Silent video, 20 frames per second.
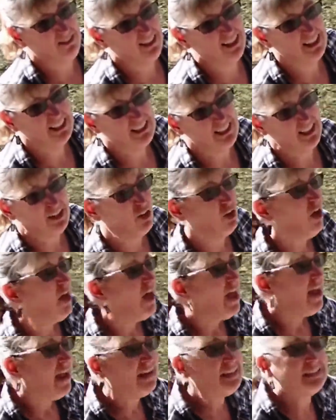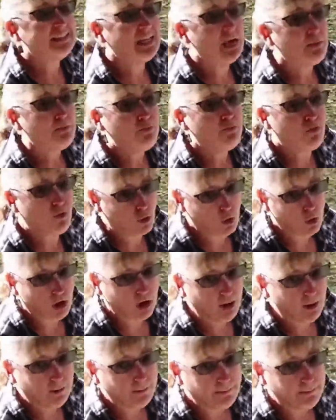in this deal, except
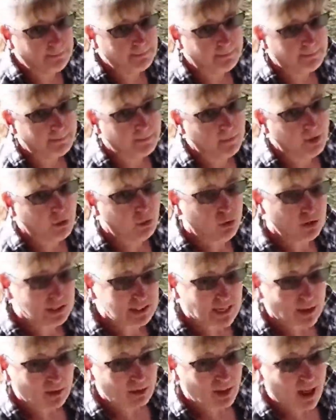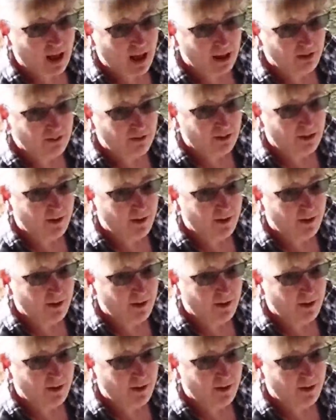for, who gets out alive?